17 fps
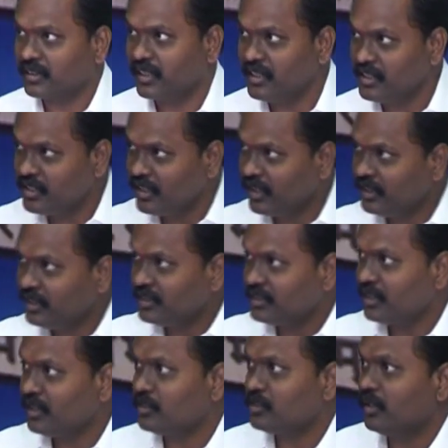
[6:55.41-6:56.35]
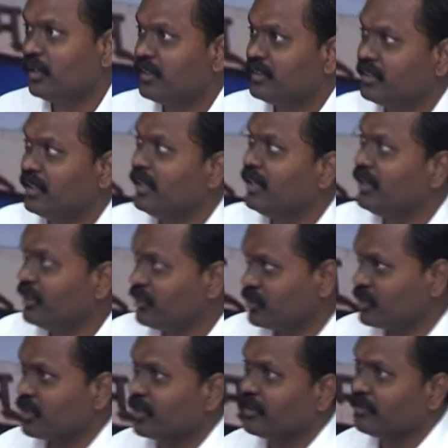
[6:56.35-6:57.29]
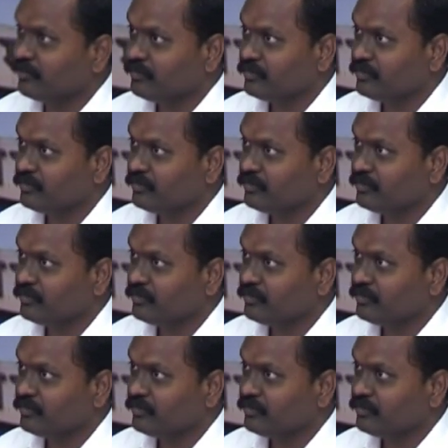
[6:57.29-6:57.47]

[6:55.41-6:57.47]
Consider this also as an industry.